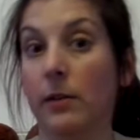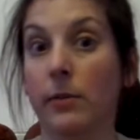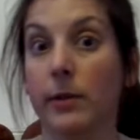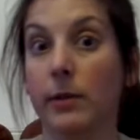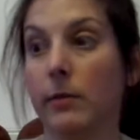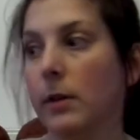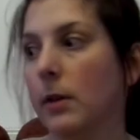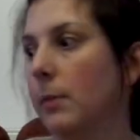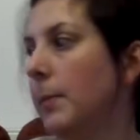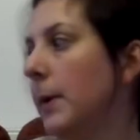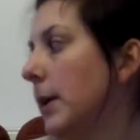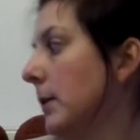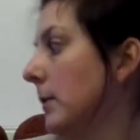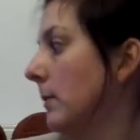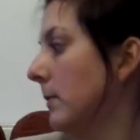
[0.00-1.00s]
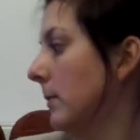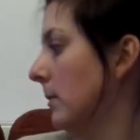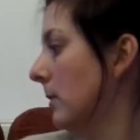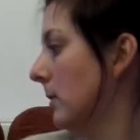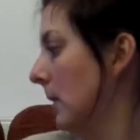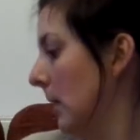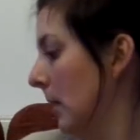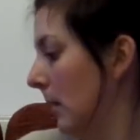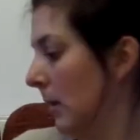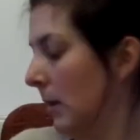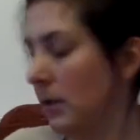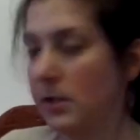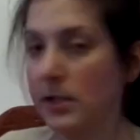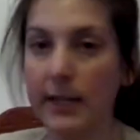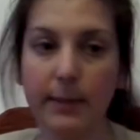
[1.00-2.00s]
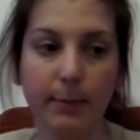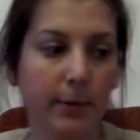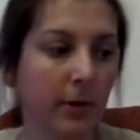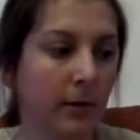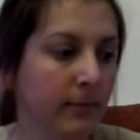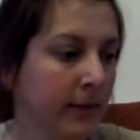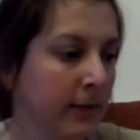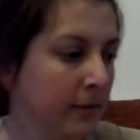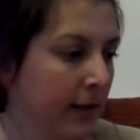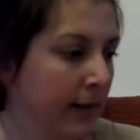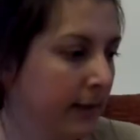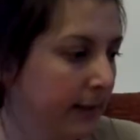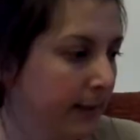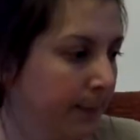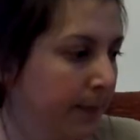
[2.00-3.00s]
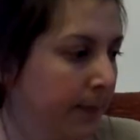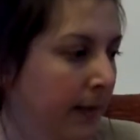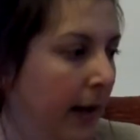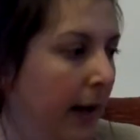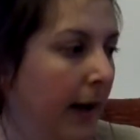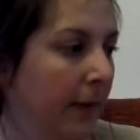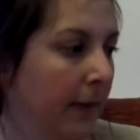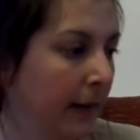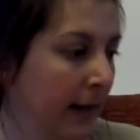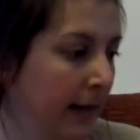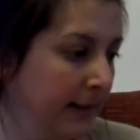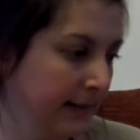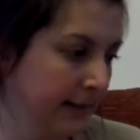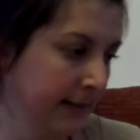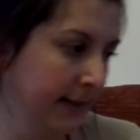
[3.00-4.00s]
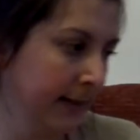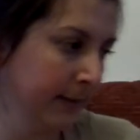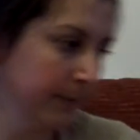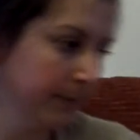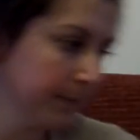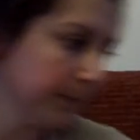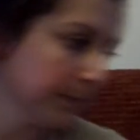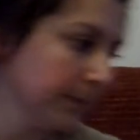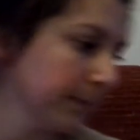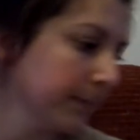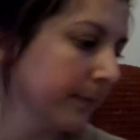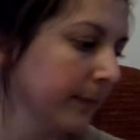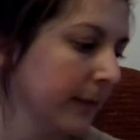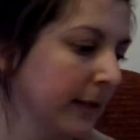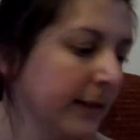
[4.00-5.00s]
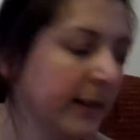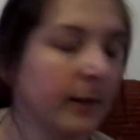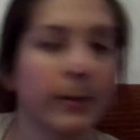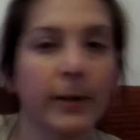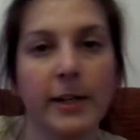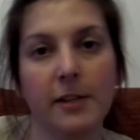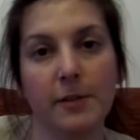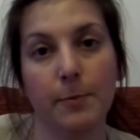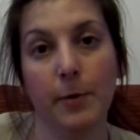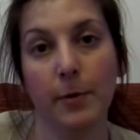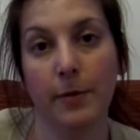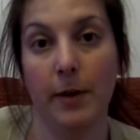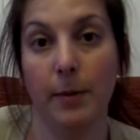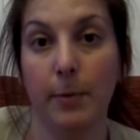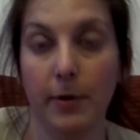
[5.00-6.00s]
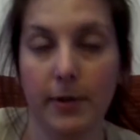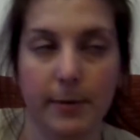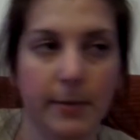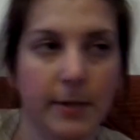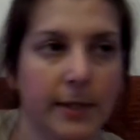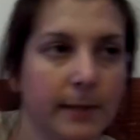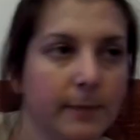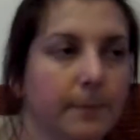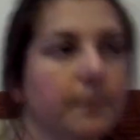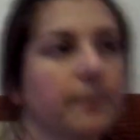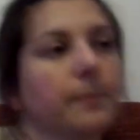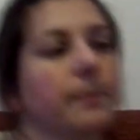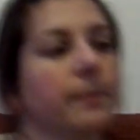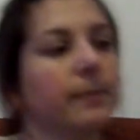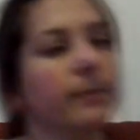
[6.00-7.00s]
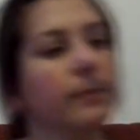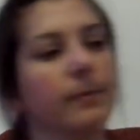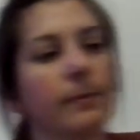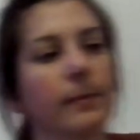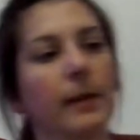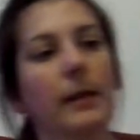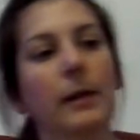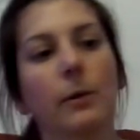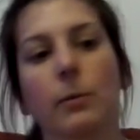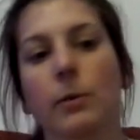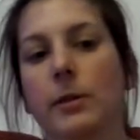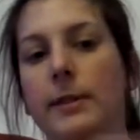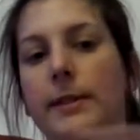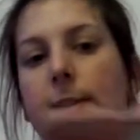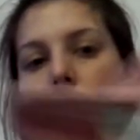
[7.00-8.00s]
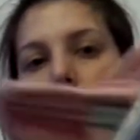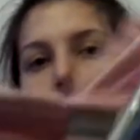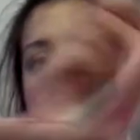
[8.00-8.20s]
thought was a really good bargain for a Jasper Conran dress. And the last thing, this is what Edith bought with her pocket money, was